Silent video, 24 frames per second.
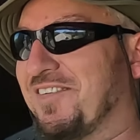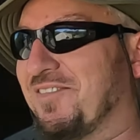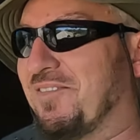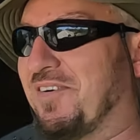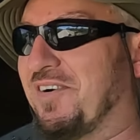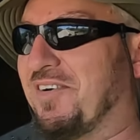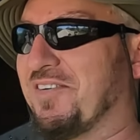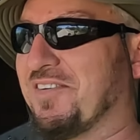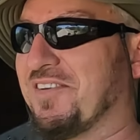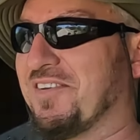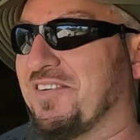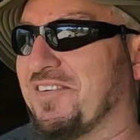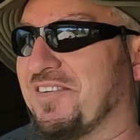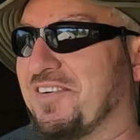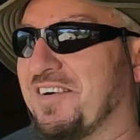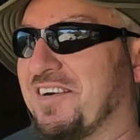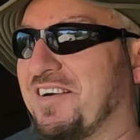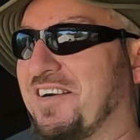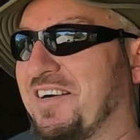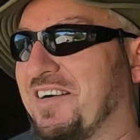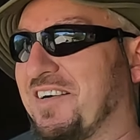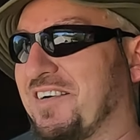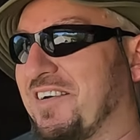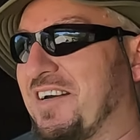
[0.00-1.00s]
while you're
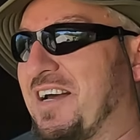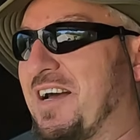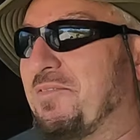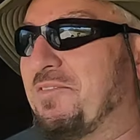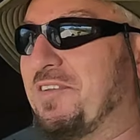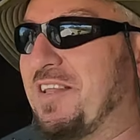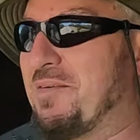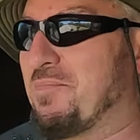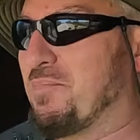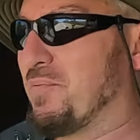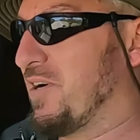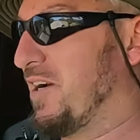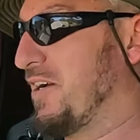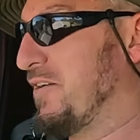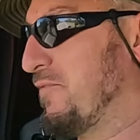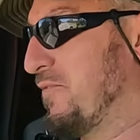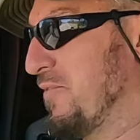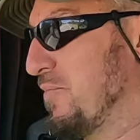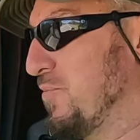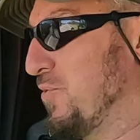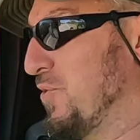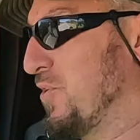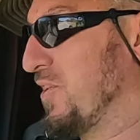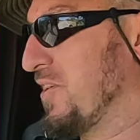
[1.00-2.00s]
having that break
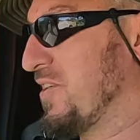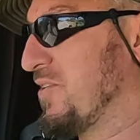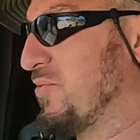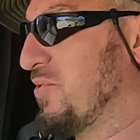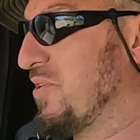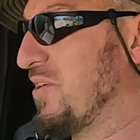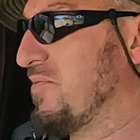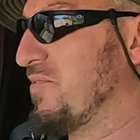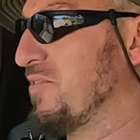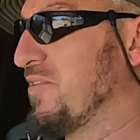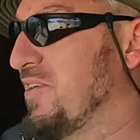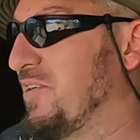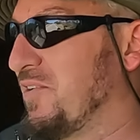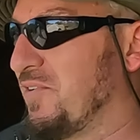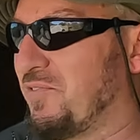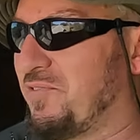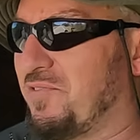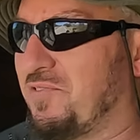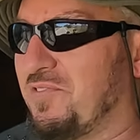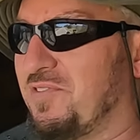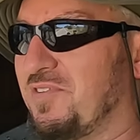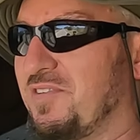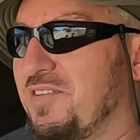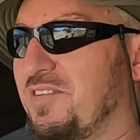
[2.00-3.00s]
from work or whatever
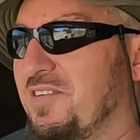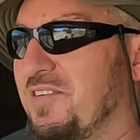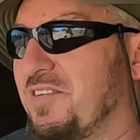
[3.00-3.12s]
else.